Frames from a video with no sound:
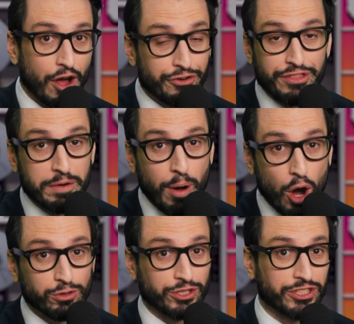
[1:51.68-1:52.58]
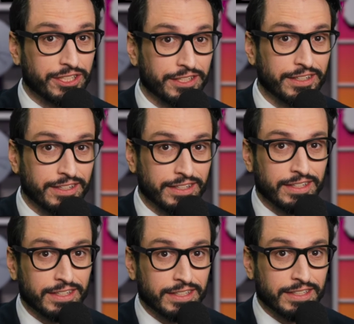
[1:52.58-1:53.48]
other than post?
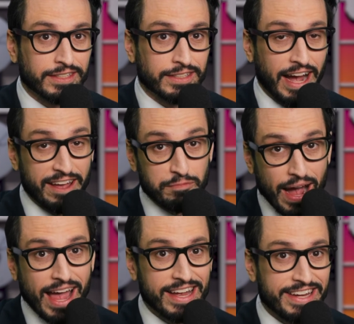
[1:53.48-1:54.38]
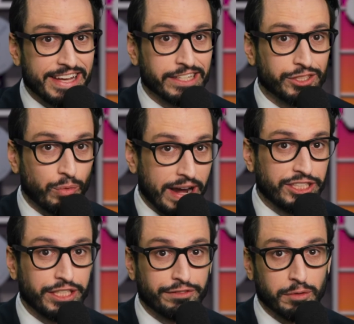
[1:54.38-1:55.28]
I have my ideas
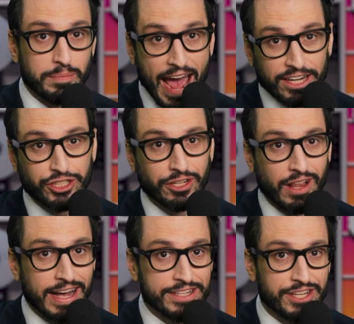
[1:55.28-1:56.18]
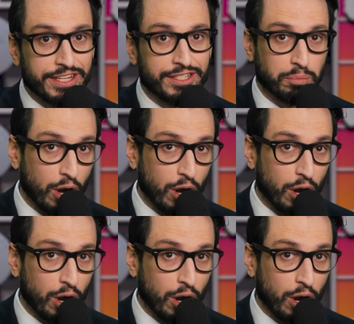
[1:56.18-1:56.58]
ranging from nationalizing